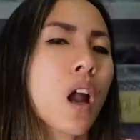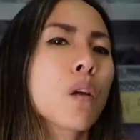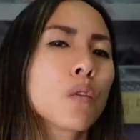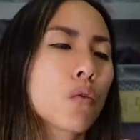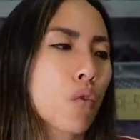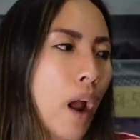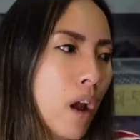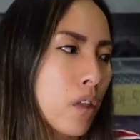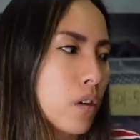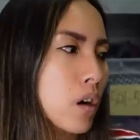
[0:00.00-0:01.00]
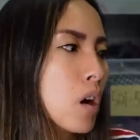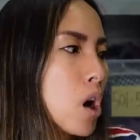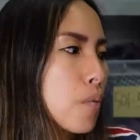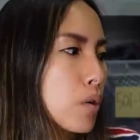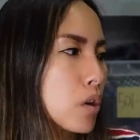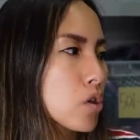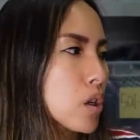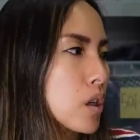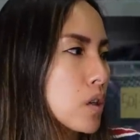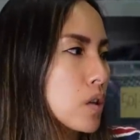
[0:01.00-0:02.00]
I would rather
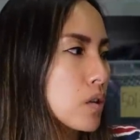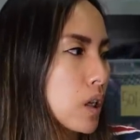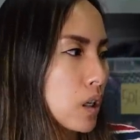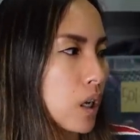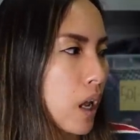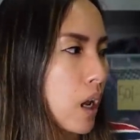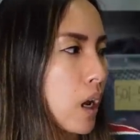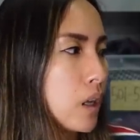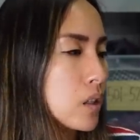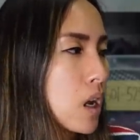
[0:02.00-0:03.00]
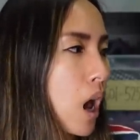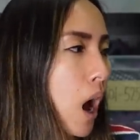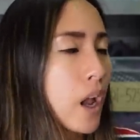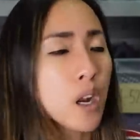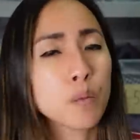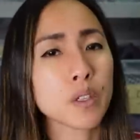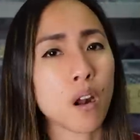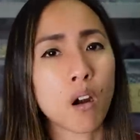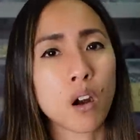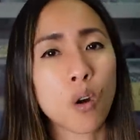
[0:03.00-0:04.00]
purchase secondhand items that
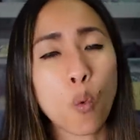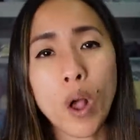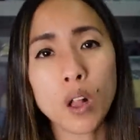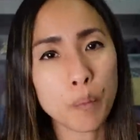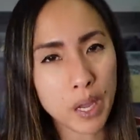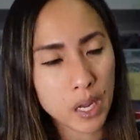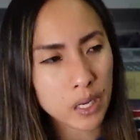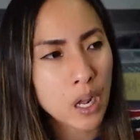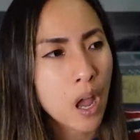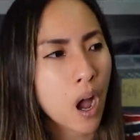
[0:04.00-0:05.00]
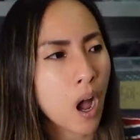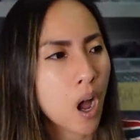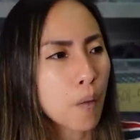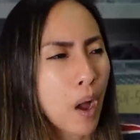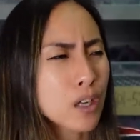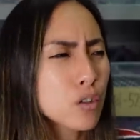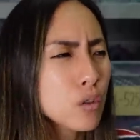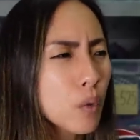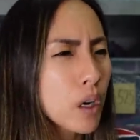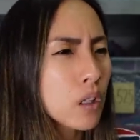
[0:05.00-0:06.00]
are well made. I do
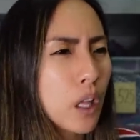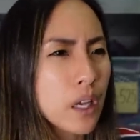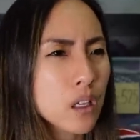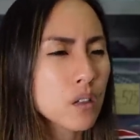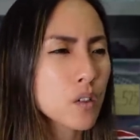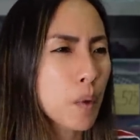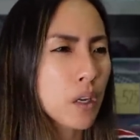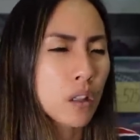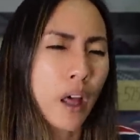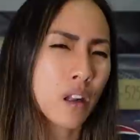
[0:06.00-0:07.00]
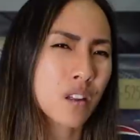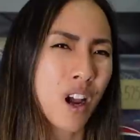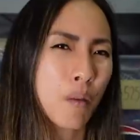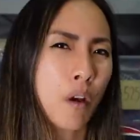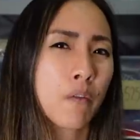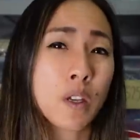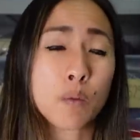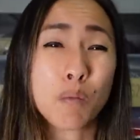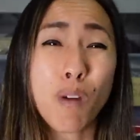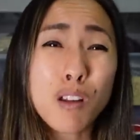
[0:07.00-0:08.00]
want to like spend a lot of time on
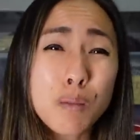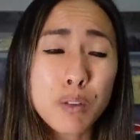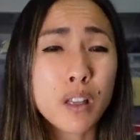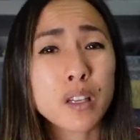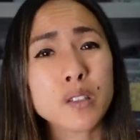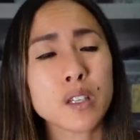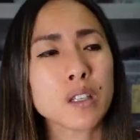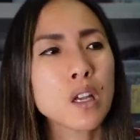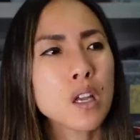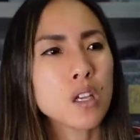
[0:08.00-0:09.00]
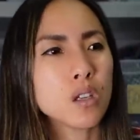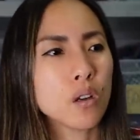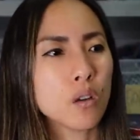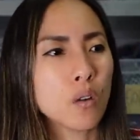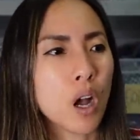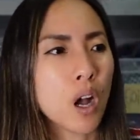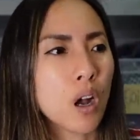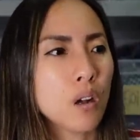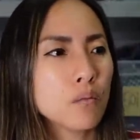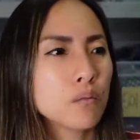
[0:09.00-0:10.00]
Facebook Marketplace and, you
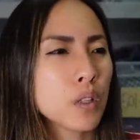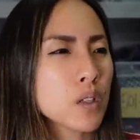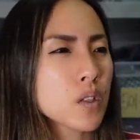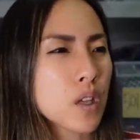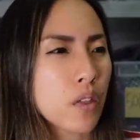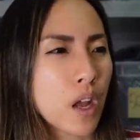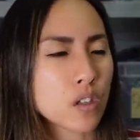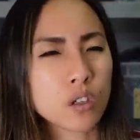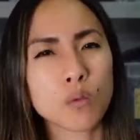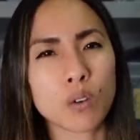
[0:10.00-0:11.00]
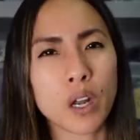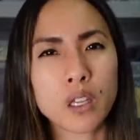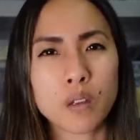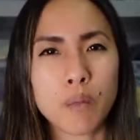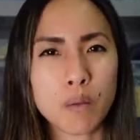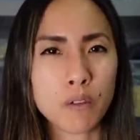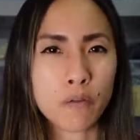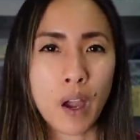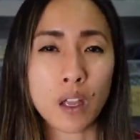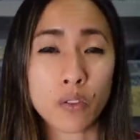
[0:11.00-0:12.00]
know, places like that too, where I can maybe
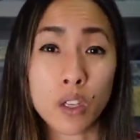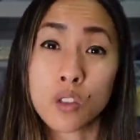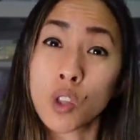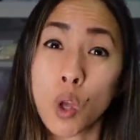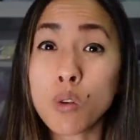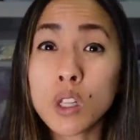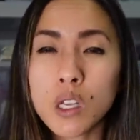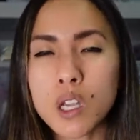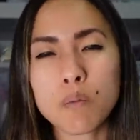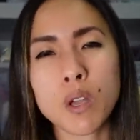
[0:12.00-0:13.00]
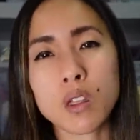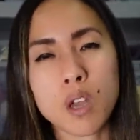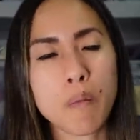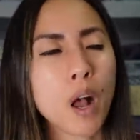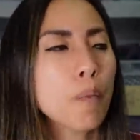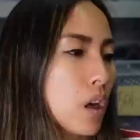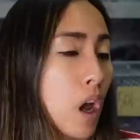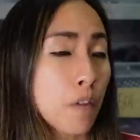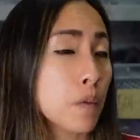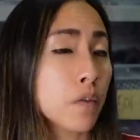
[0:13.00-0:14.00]
find things locally and pick them up.
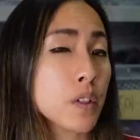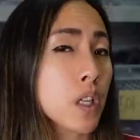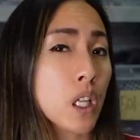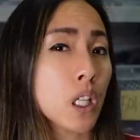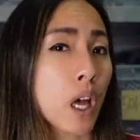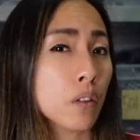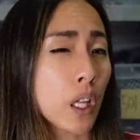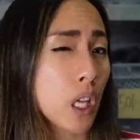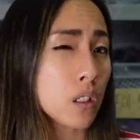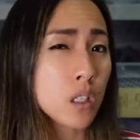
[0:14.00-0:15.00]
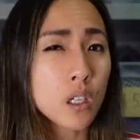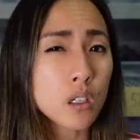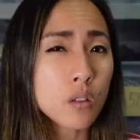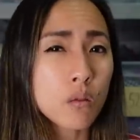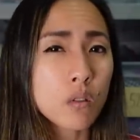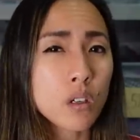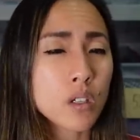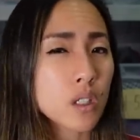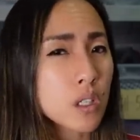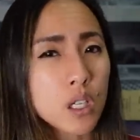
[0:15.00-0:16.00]
I've been visiting a lot of like antique stores,
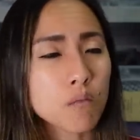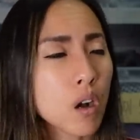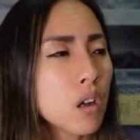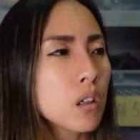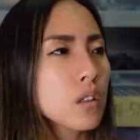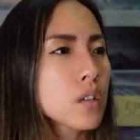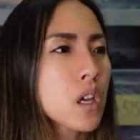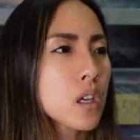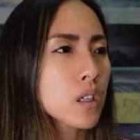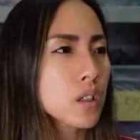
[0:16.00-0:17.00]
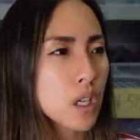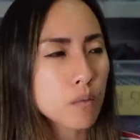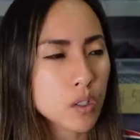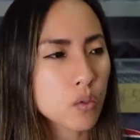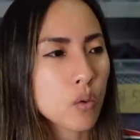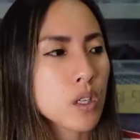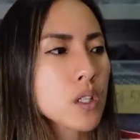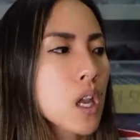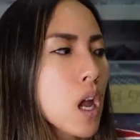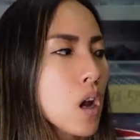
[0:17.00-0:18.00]
antique malls, consignment stores.
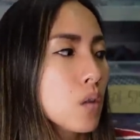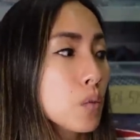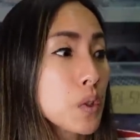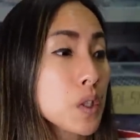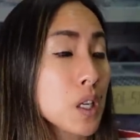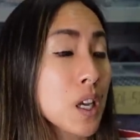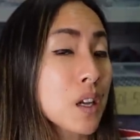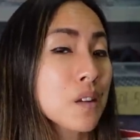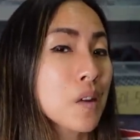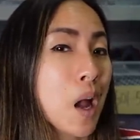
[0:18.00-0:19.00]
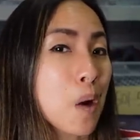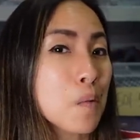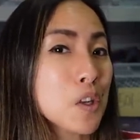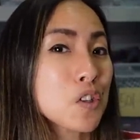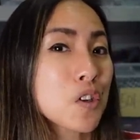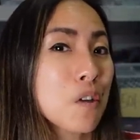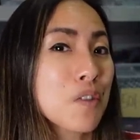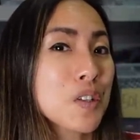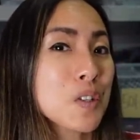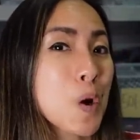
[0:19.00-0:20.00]
We'll see how much of
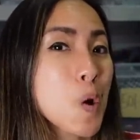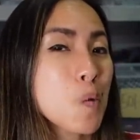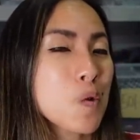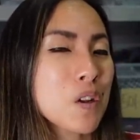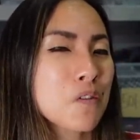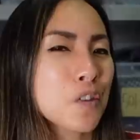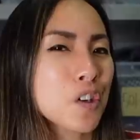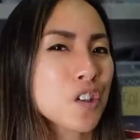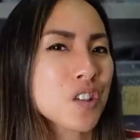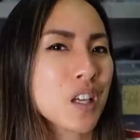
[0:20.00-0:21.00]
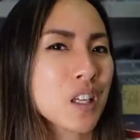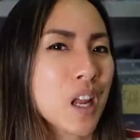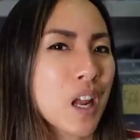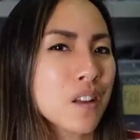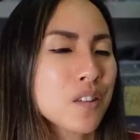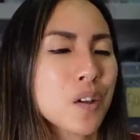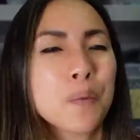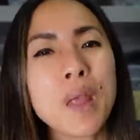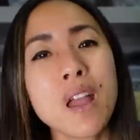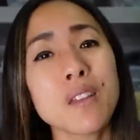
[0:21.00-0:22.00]
this home we can furnish secondhand.
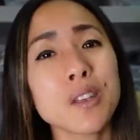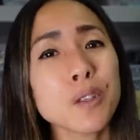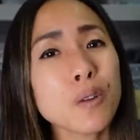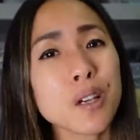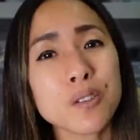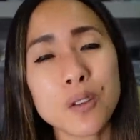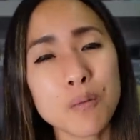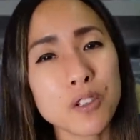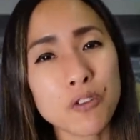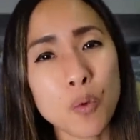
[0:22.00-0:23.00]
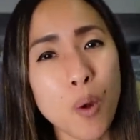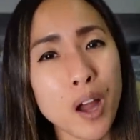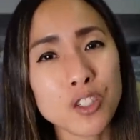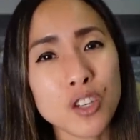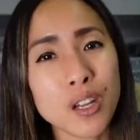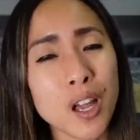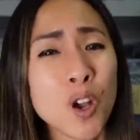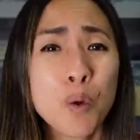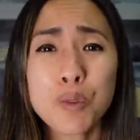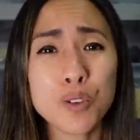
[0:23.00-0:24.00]
So thank you guys so much for watching. I
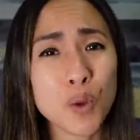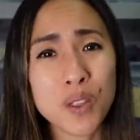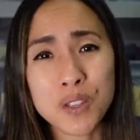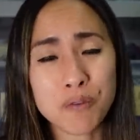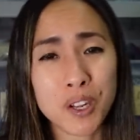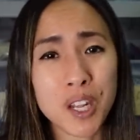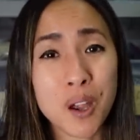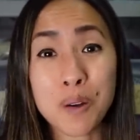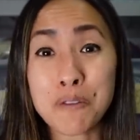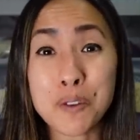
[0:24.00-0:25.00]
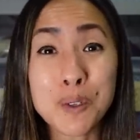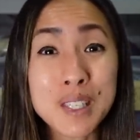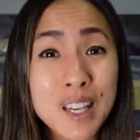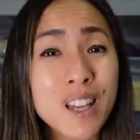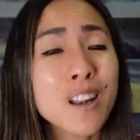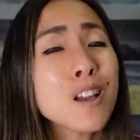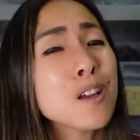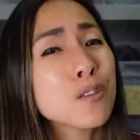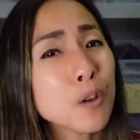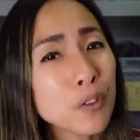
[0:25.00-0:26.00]
hope you enjoyed this video. If you did,
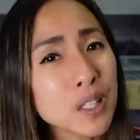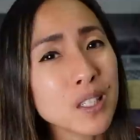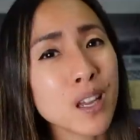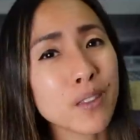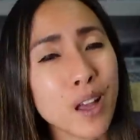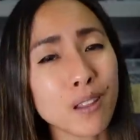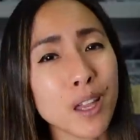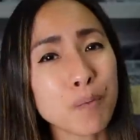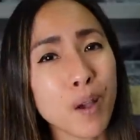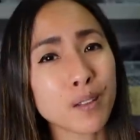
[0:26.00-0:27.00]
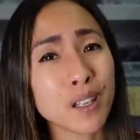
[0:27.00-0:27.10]
don't forget to hit that like button.